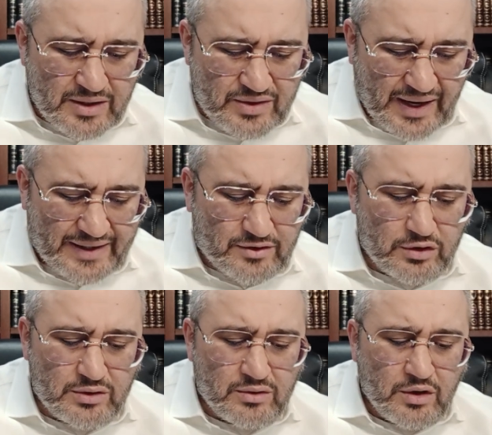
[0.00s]

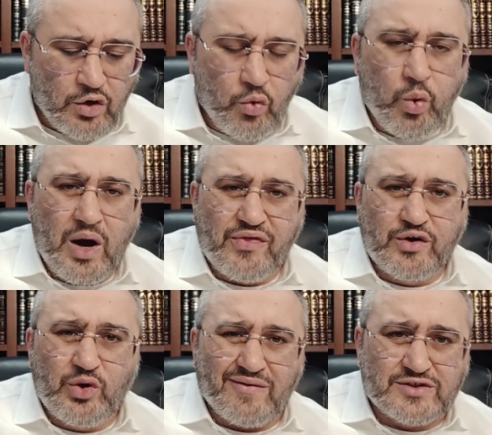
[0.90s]
That
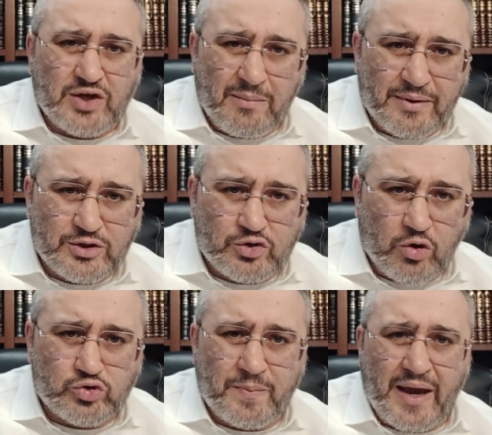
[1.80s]
whether you have somebody who's
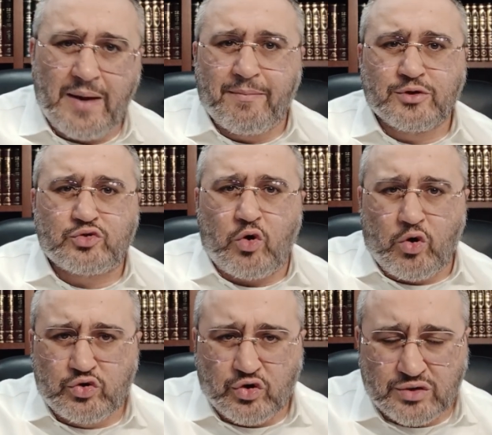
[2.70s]
going to be able to
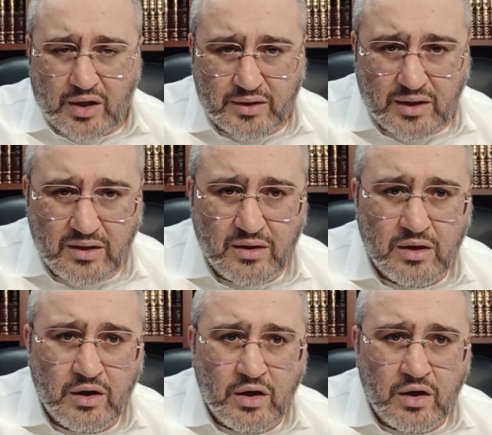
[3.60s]
hold your donkey,